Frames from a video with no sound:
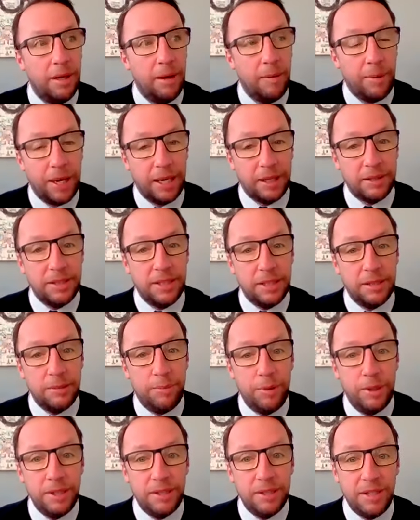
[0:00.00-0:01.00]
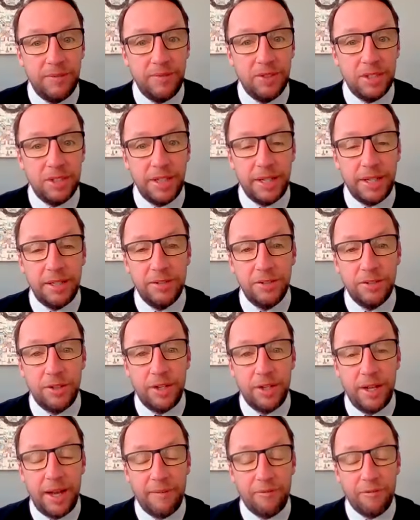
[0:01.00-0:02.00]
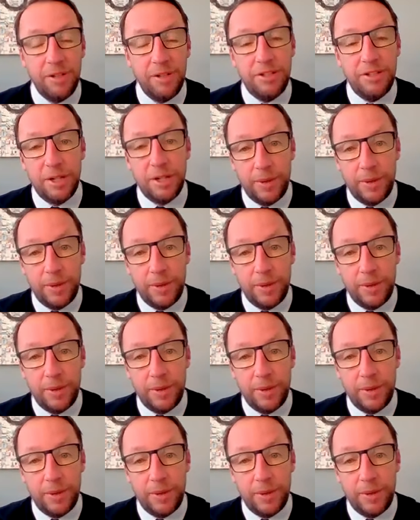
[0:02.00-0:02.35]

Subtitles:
about 6.7 seconds on an average,